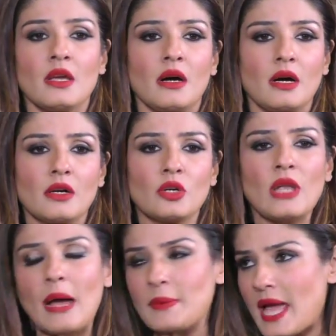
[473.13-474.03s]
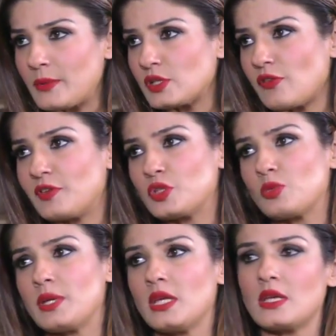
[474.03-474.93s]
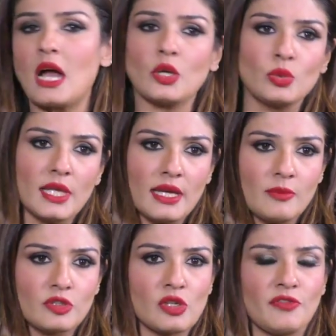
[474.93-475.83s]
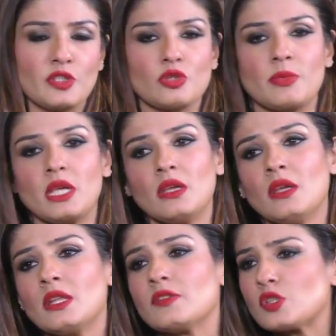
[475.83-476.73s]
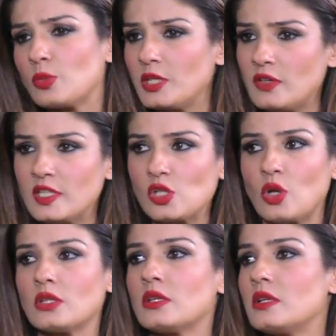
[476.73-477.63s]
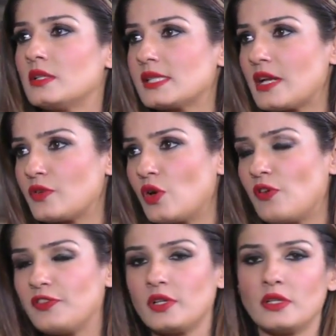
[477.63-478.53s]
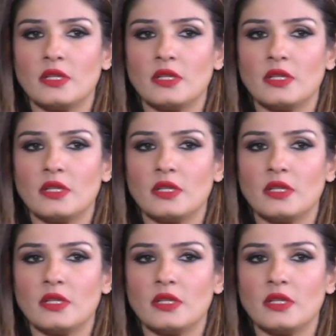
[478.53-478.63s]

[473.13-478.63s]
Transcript: Gulab Gang was offered to me. Kya Cool Hai Hum was offered to me. There were so many of these horror thrillers that were offered.